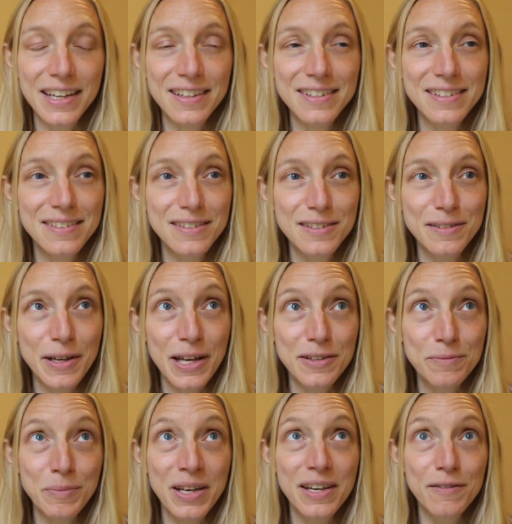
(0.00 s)
That's,
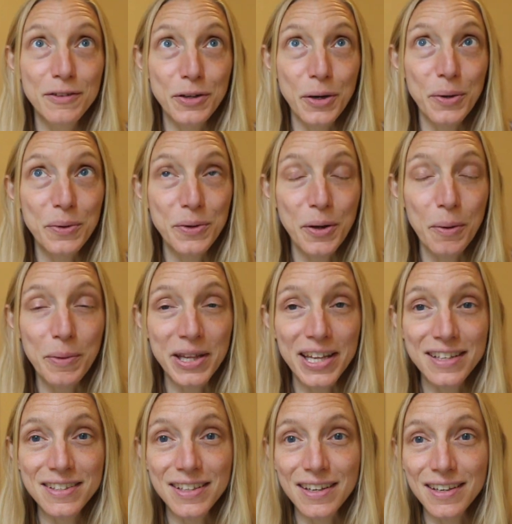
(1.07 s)
as many of you know who know me,
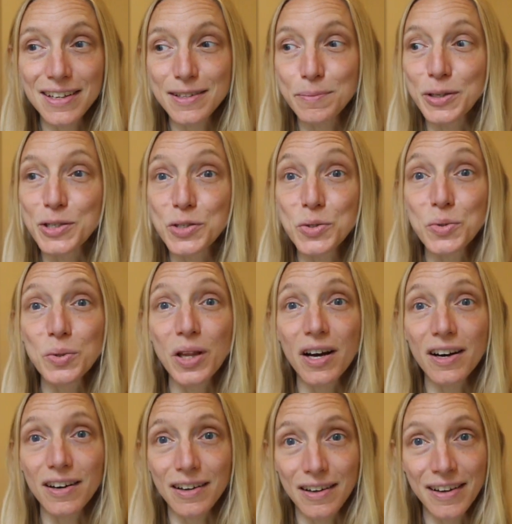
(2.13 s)
that's like, it's been too
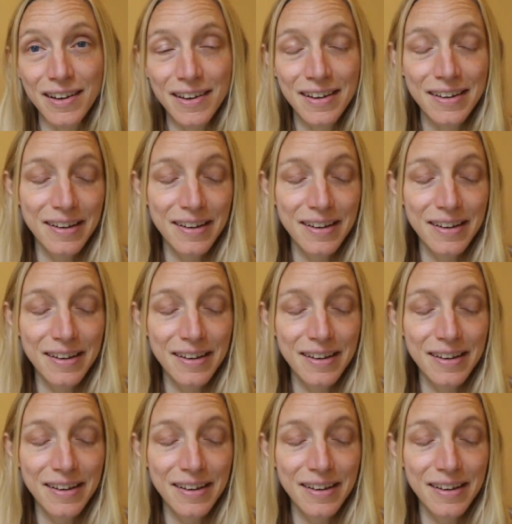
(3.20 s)
long.